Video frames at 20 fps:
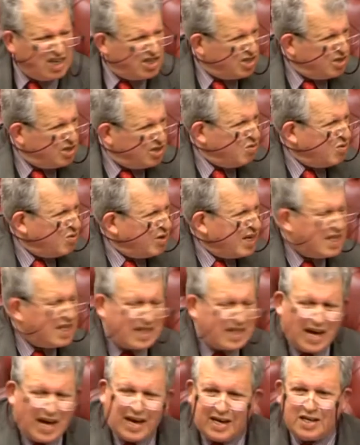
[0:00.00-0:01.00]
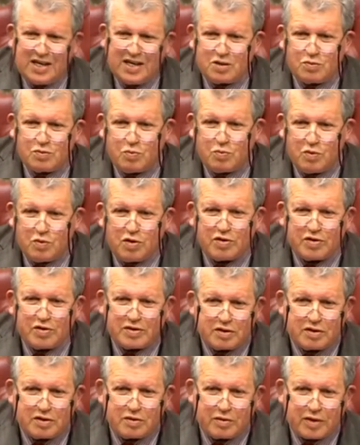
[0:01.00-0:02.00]
Surely that is
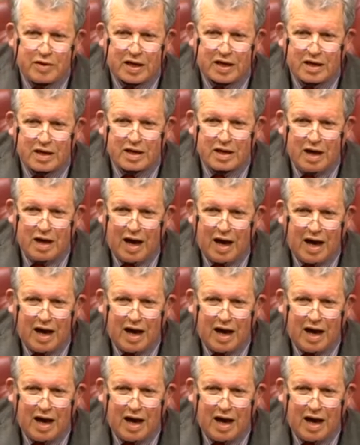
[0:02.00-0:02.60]
worth doing.